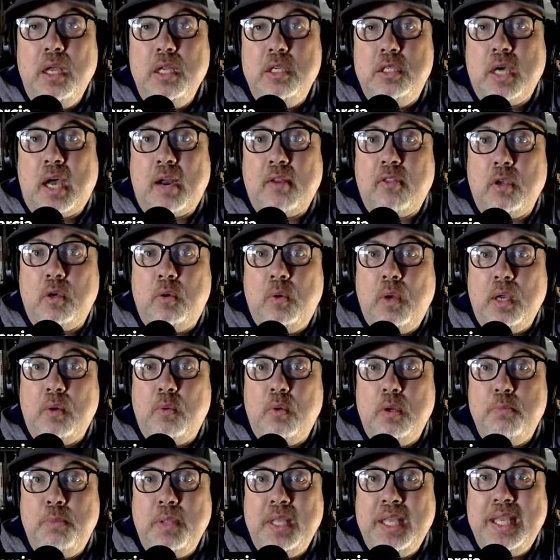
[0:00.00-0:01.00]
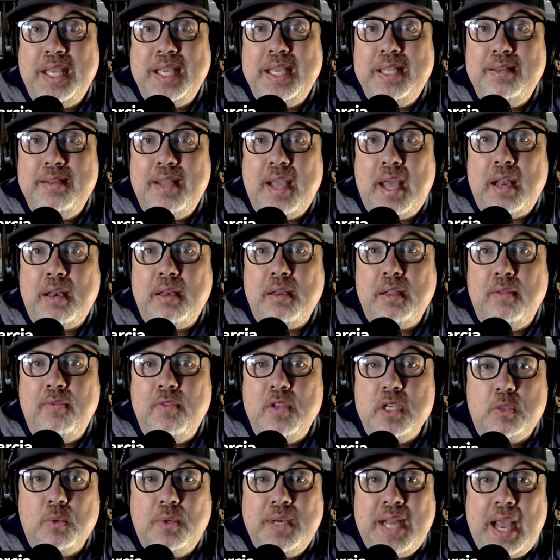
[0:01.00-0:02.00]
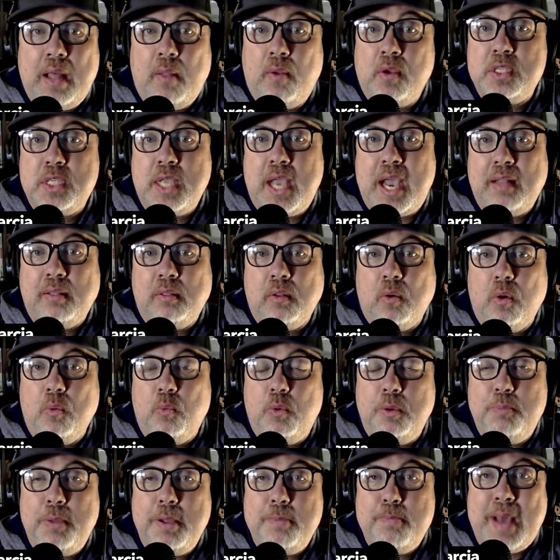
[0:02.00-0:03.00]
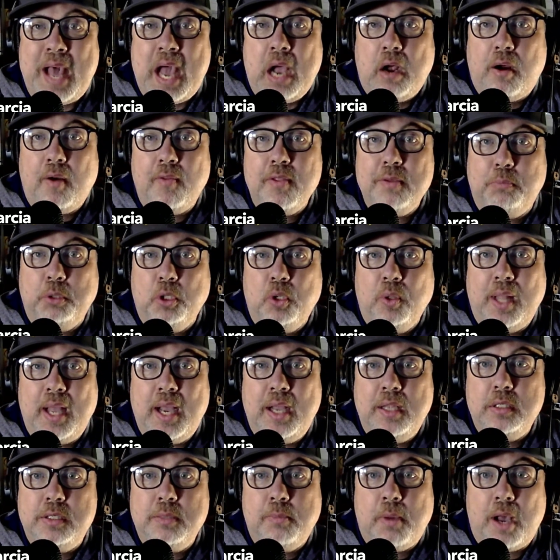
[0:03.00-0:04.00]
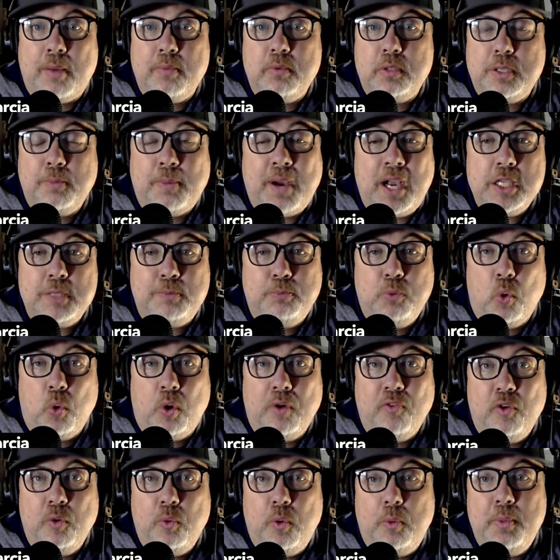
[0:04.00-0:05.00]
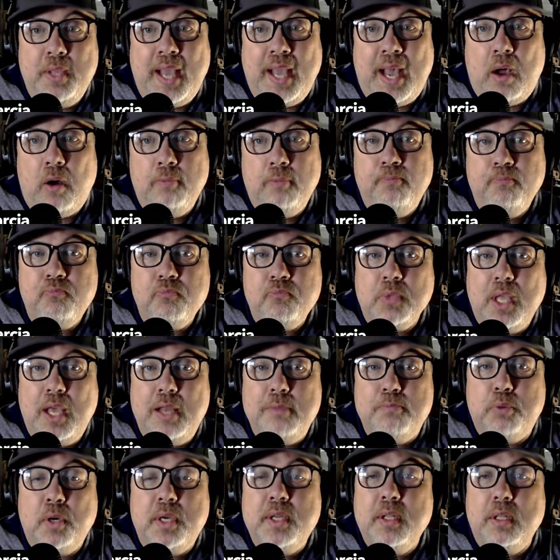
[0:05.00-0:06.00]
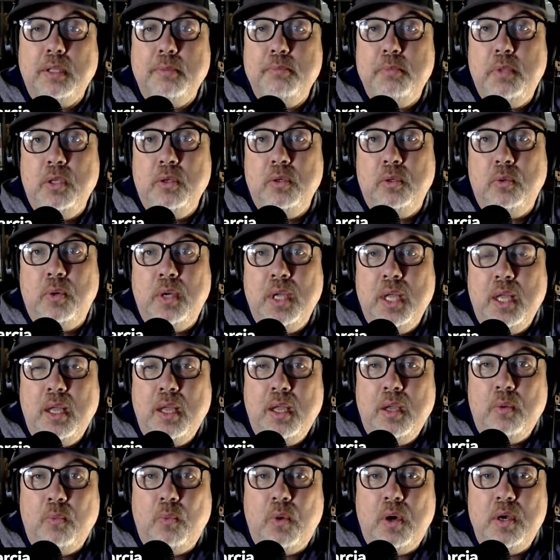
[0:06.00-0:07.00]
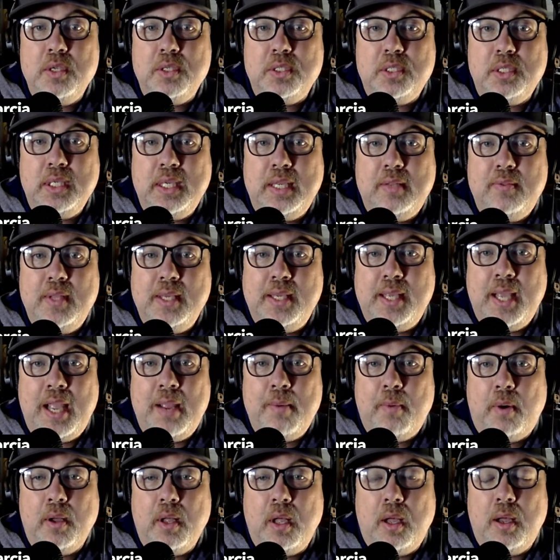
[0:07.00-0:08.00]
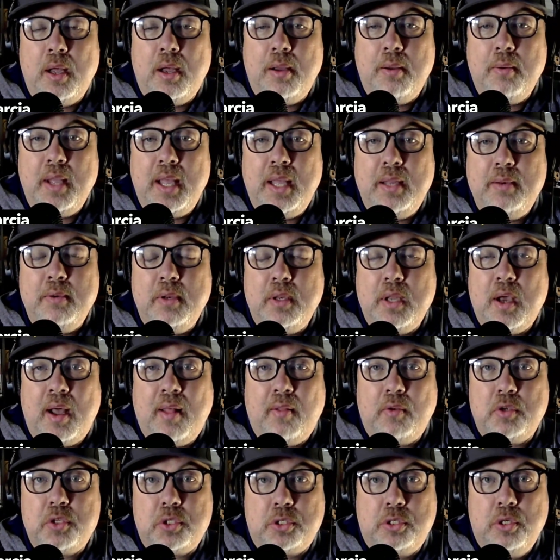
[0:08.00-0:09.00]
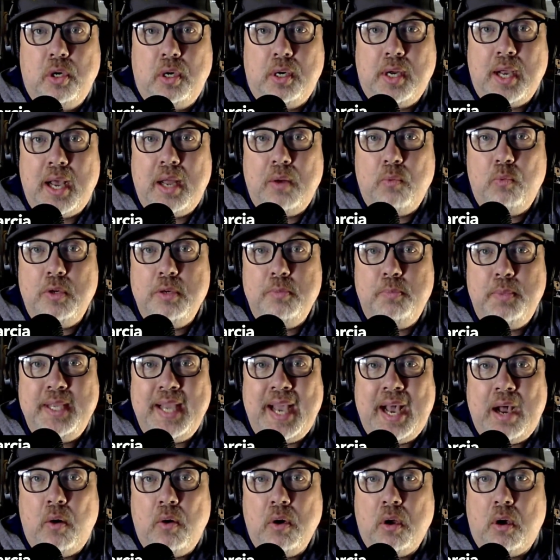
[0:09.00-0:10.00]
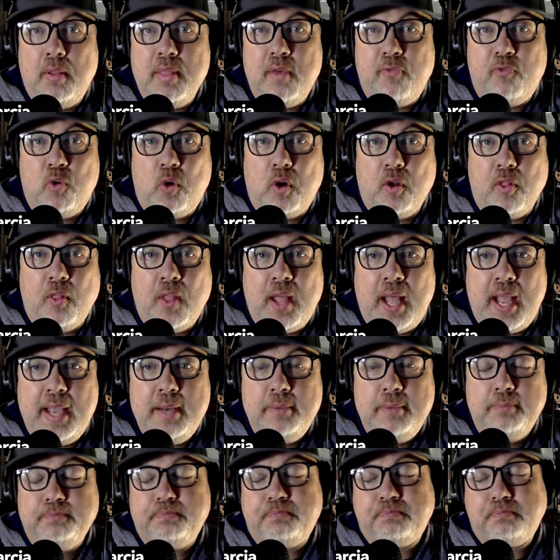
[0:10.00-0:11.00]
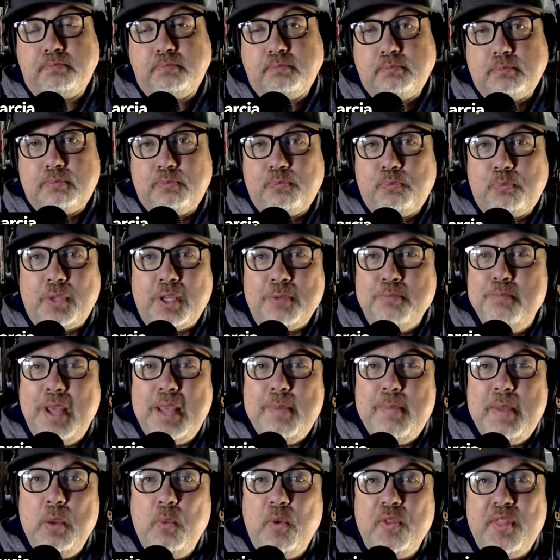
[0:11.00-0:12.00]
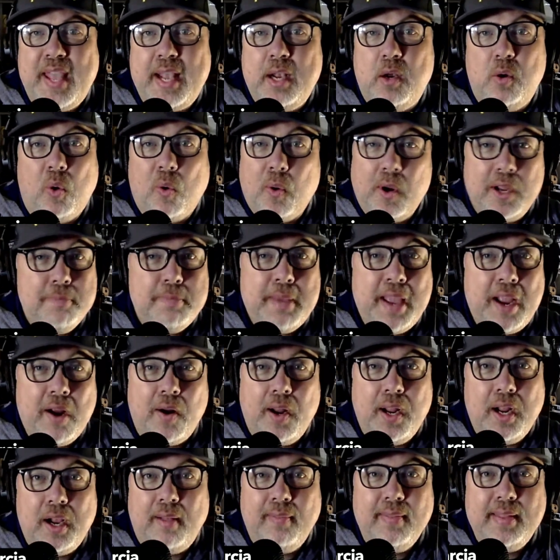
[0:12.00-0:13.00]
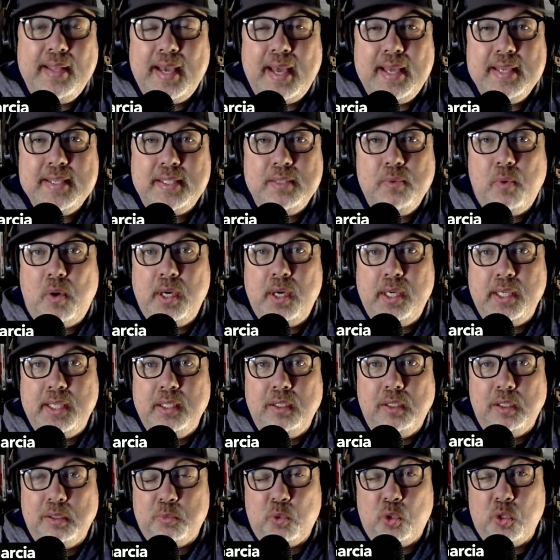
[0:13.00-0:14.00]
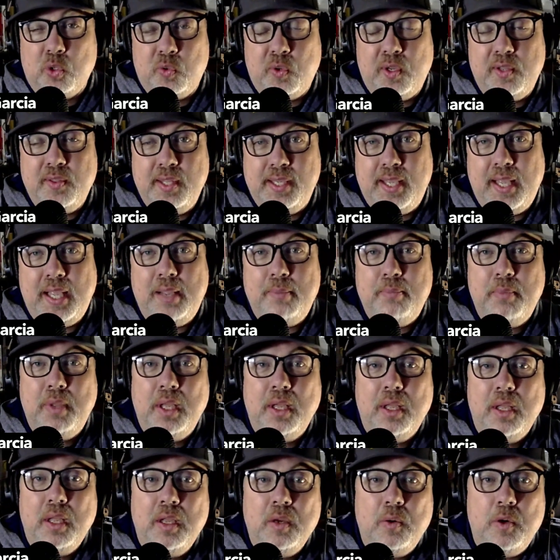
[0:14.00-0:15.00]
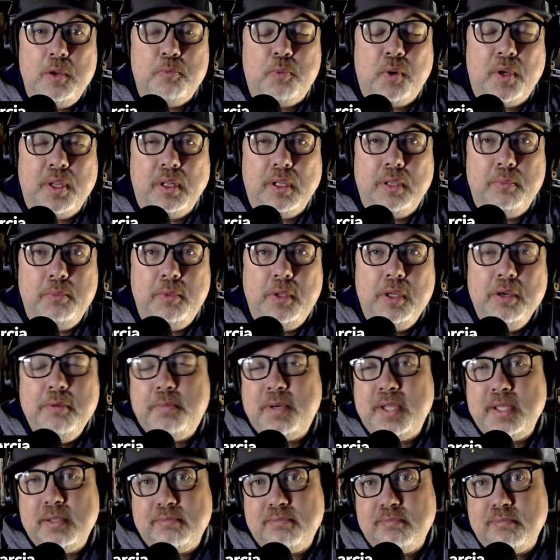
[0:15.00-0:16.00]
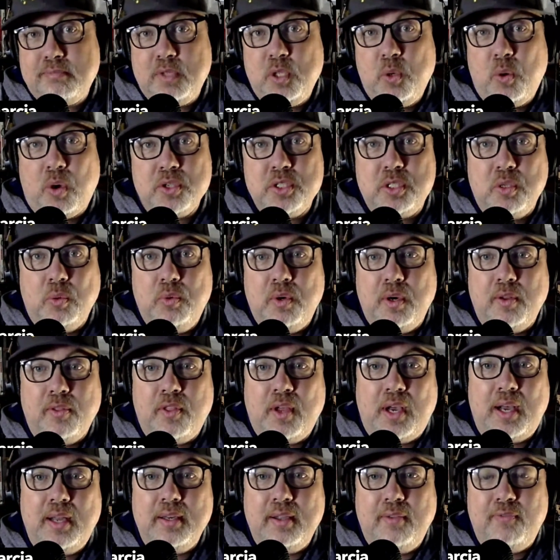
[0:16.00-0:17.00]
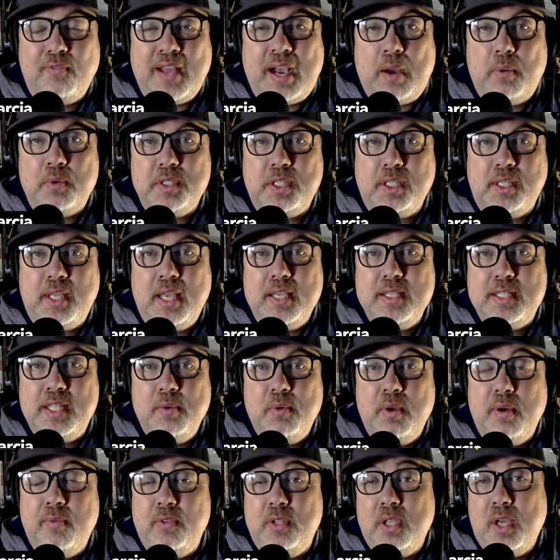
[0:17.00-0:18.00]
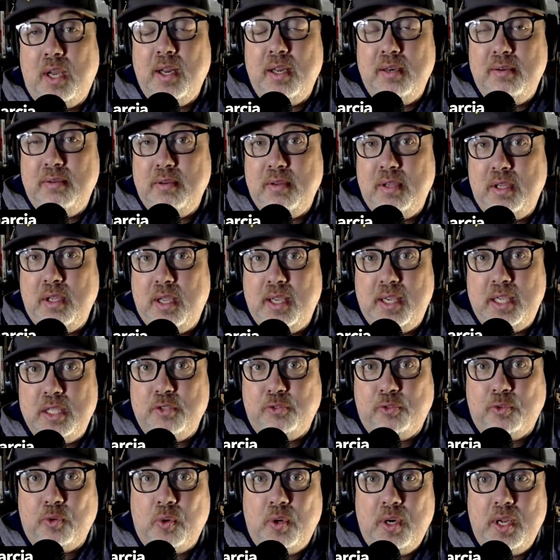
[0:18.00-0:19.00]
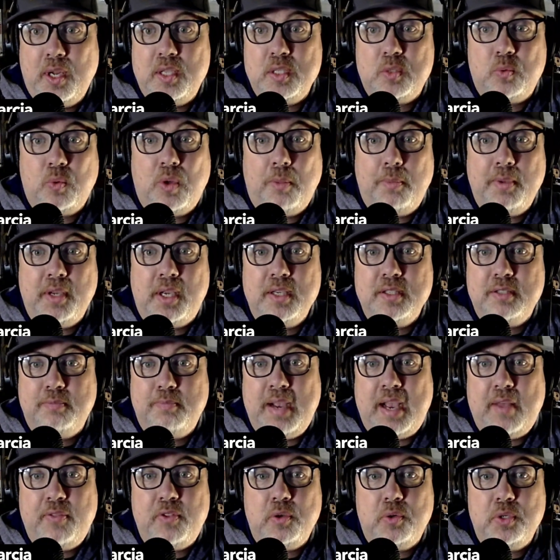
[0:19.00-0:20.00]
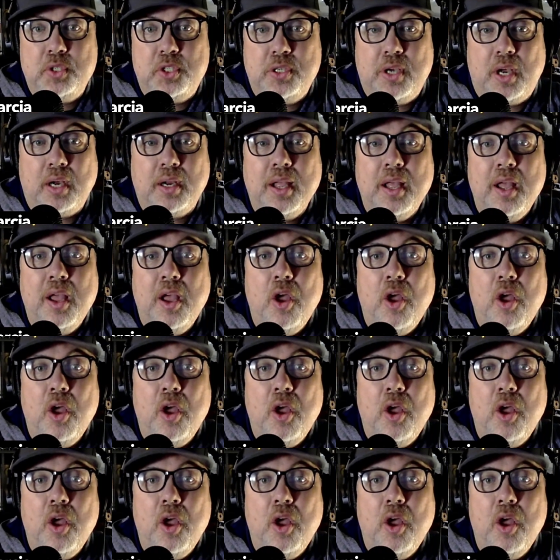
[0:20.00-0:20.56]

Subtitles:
Johnathan Quick would be in net in this one. Alex Edler would be back on the blue line. Tobias Bjornfoot would be out. And Brendan Lemieux was in the game, and Alex Turcotte would be out on the fourth line, maybe with a Corey Perry on the ice. They wanted to get a little more grit in the game with Brendan Lemieux, but you also would have thought if that was the case, they would have done it against Florida as well because of Matthew Tkachuk.